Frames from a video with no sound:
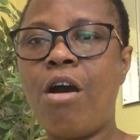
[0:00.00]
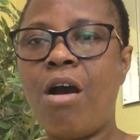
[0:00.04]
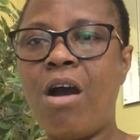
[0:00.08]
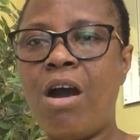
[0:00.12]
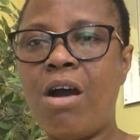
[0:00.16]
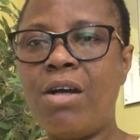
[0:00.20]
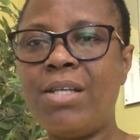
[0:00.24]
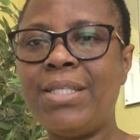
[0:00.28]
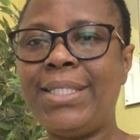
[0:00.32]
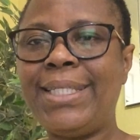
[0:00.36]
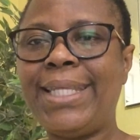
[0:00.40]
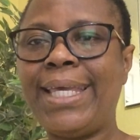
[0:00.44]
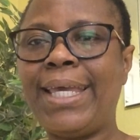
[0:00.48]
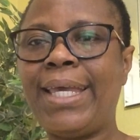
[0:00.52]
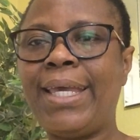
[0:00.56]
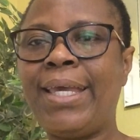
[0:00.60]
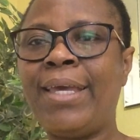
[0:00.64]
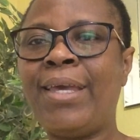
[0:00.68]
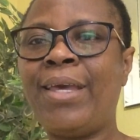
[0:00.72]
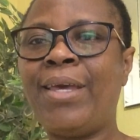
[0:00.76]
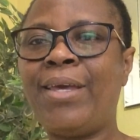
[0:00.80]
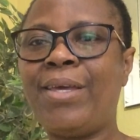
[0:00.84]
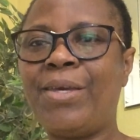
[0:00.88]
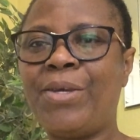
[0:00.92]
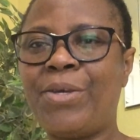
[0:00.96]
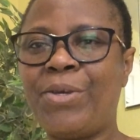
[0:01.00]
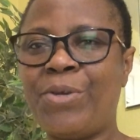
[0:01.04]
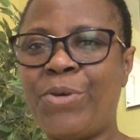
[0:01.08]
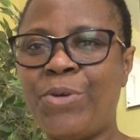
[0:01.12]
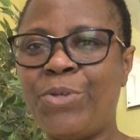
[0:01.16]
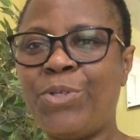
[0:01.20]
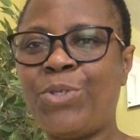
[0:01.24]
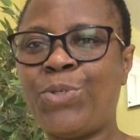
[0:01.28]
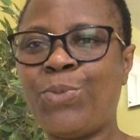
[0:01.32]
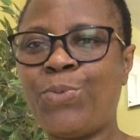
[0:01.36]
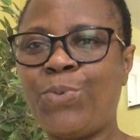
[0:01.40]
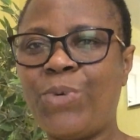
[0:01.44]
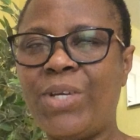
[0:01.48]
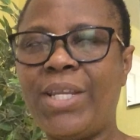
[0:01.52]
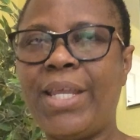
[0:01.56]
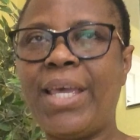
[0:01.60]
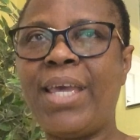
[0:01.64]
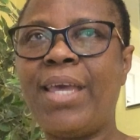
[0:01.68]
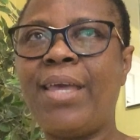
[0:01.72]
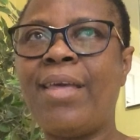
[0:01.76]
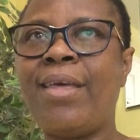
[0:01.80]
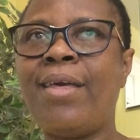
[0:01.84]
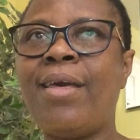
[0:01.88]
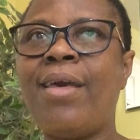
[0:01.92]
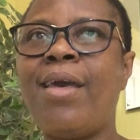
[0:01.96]
Andy
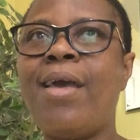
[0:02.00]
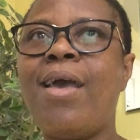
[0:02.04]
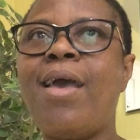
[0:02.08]
Goswode.